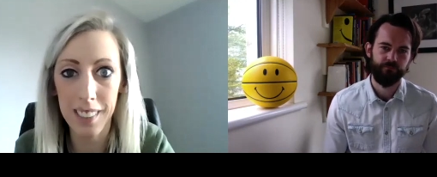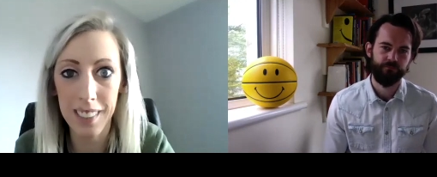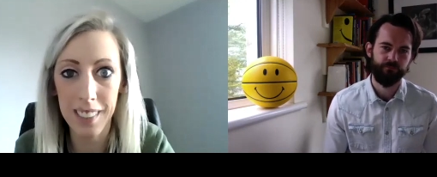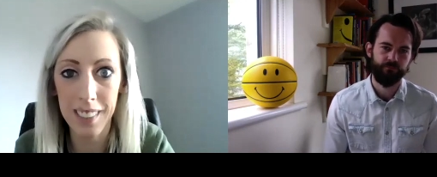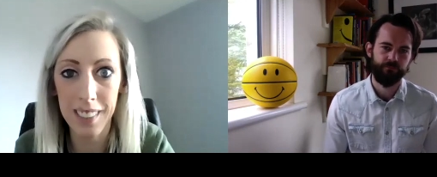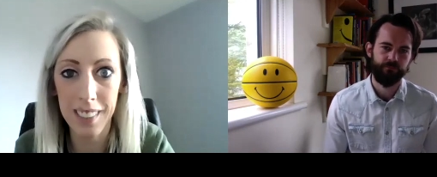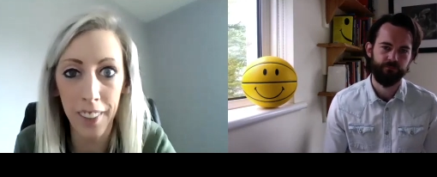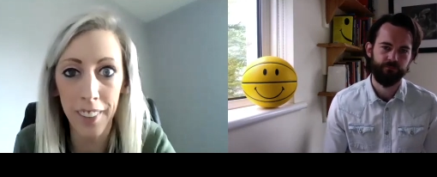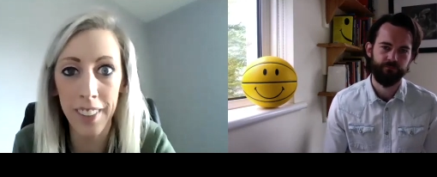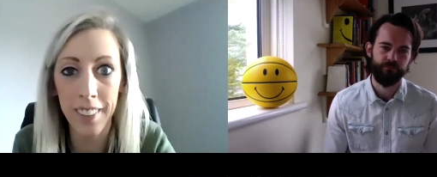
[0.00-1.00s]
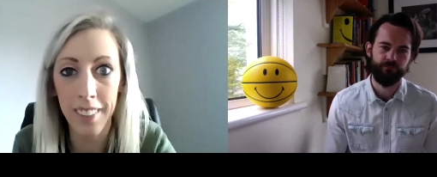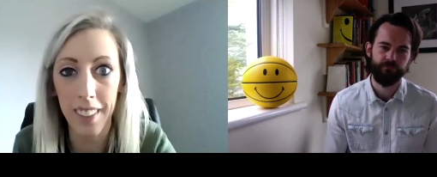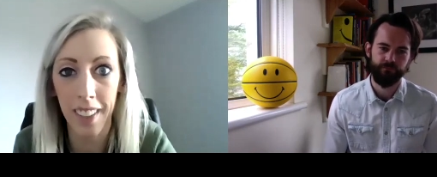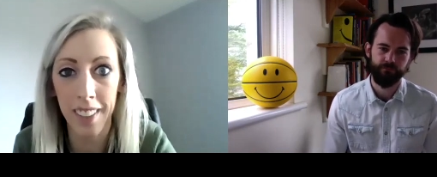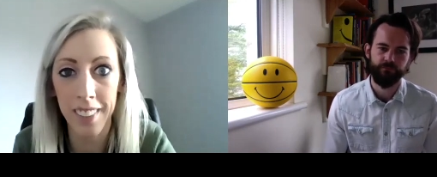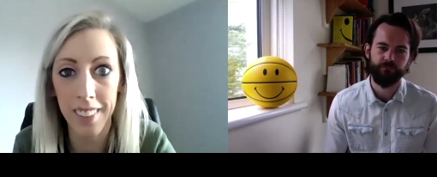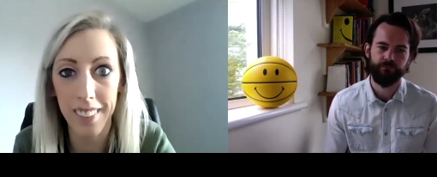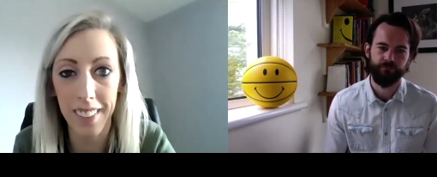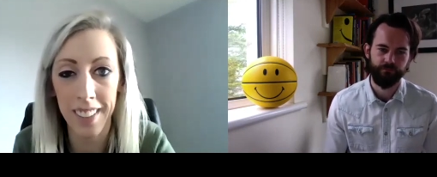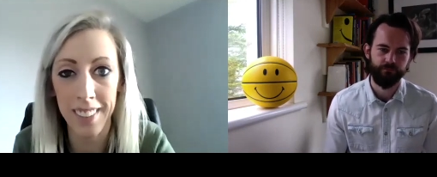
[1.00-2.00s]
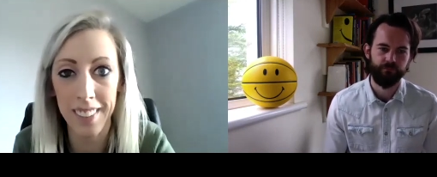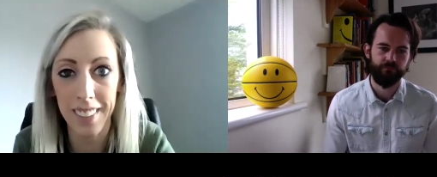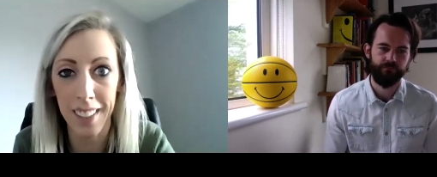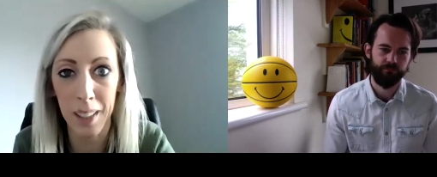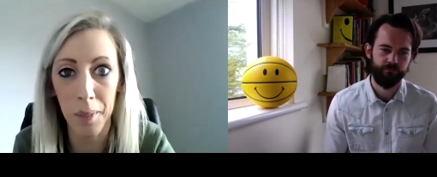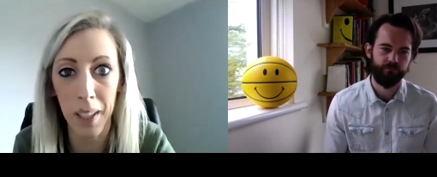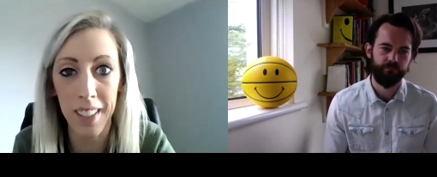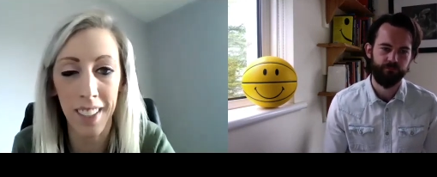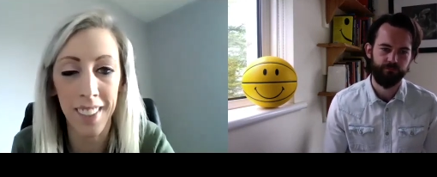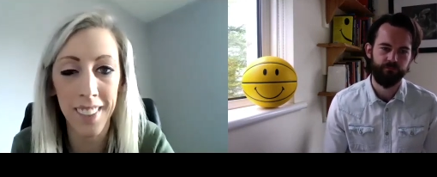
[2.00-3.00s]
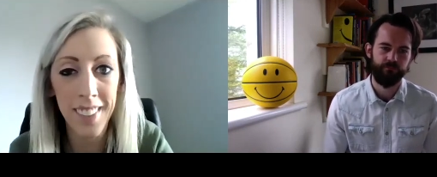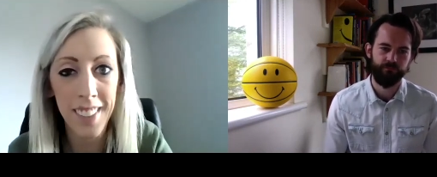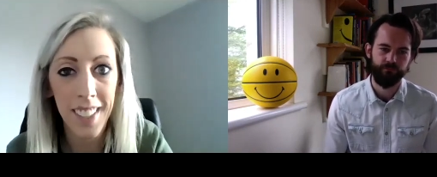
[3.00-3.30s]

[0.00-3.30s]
Speaker 1: to take a career in in in, in the media.